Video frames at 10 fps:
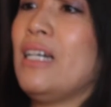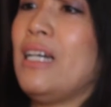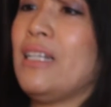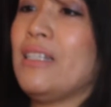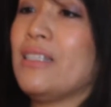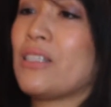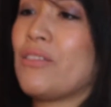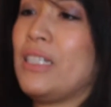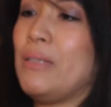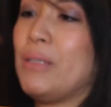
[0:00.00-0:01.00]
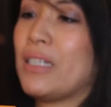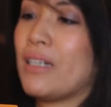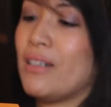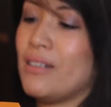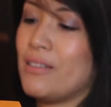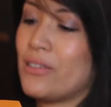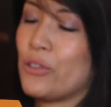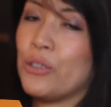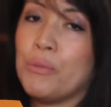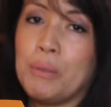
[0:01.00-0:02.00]
and it's funny because
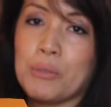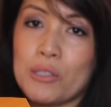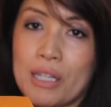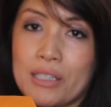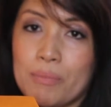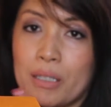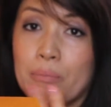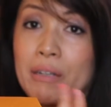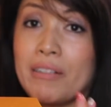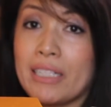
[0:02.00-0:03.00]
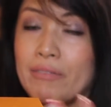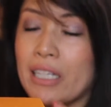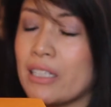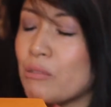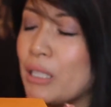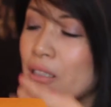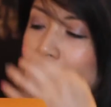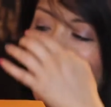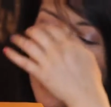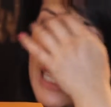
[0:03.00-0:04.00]
two people said to me on my way, and we had to wait in
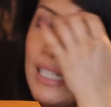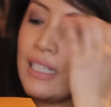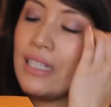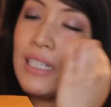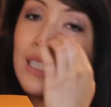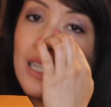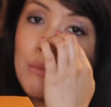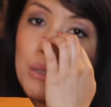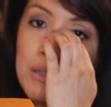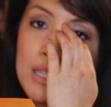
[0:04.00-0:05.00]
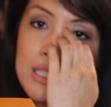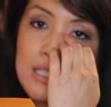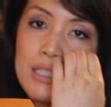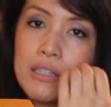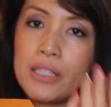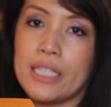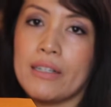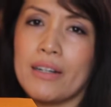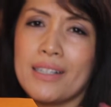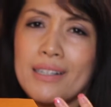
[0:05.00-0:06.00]
line, and both the security
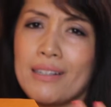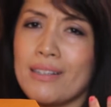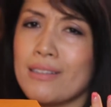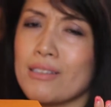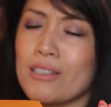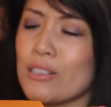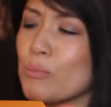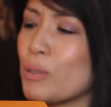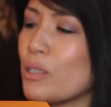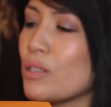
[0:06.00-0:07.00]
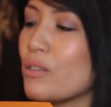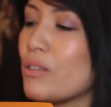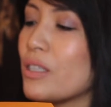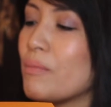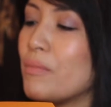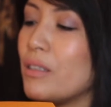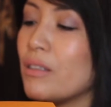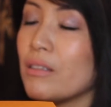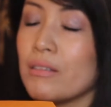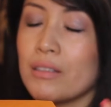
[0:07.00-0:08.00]
guard and I think a salesperson or
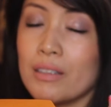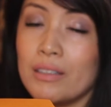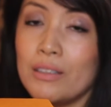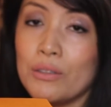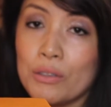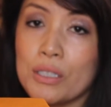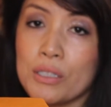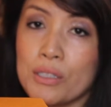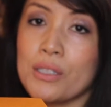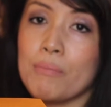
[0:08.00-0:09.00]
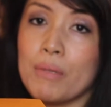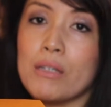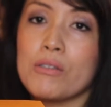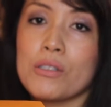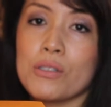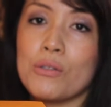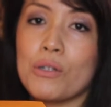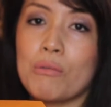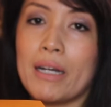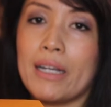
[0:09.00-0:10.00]
something said, you know, this is the men's
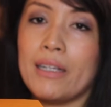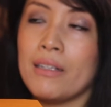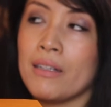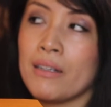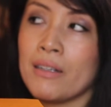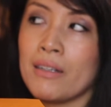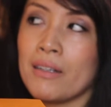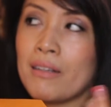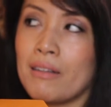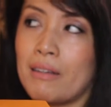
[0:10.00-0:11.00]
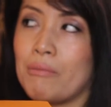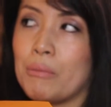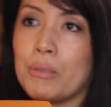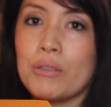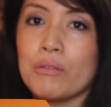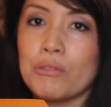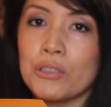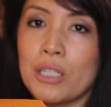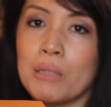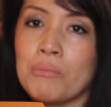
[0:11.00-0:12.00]
store, right? Like, women don't
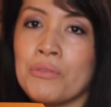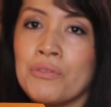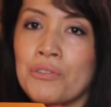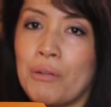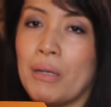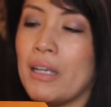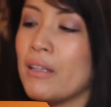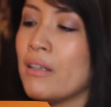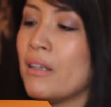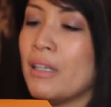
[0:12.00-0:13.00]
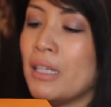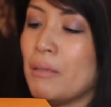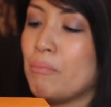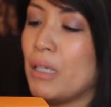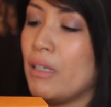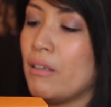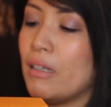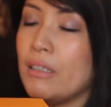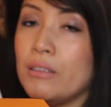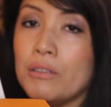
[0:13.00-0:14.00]
shop for men. But
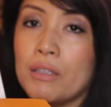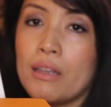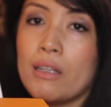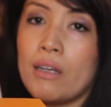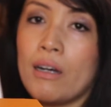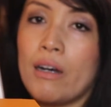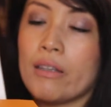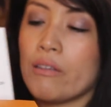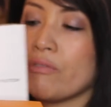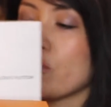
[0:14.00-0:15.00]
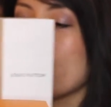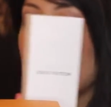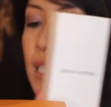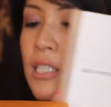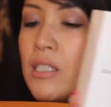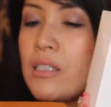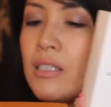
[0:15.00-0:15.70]
I knew that they had the full selection